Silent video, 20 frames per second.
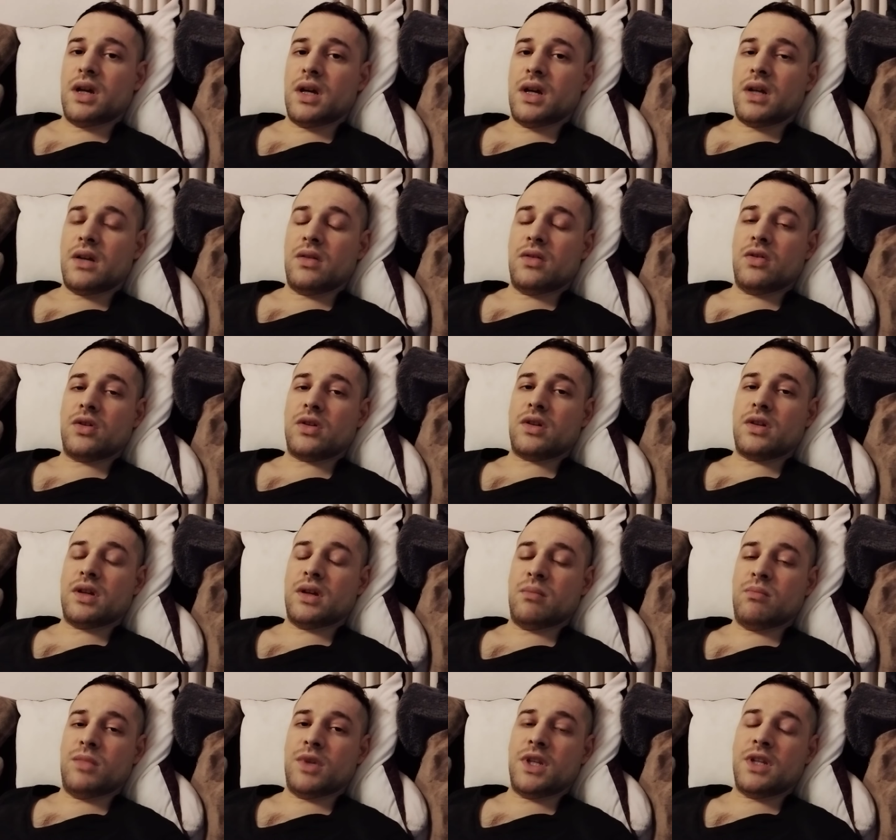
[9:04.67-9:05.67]
and not
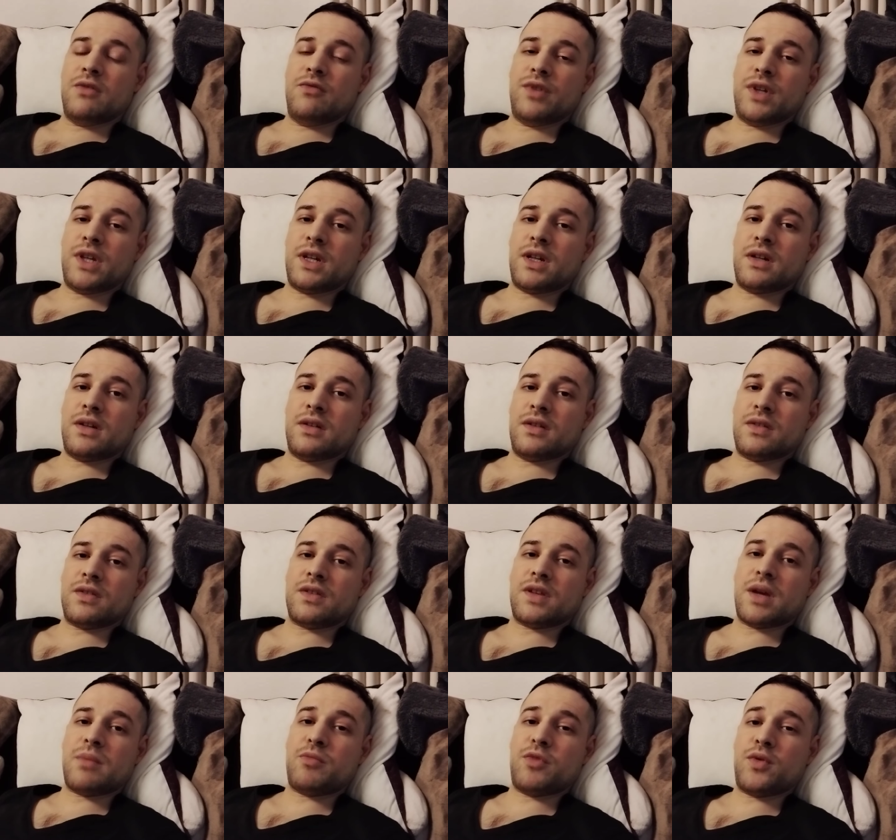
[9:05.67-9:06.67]
living a
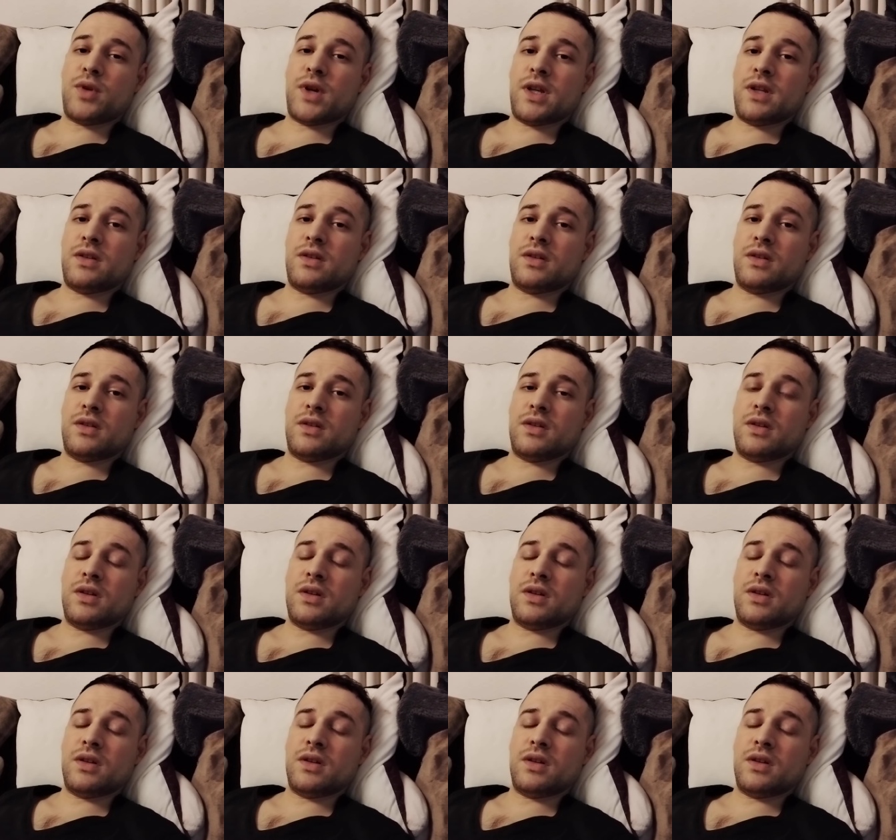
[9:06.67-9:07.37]
separated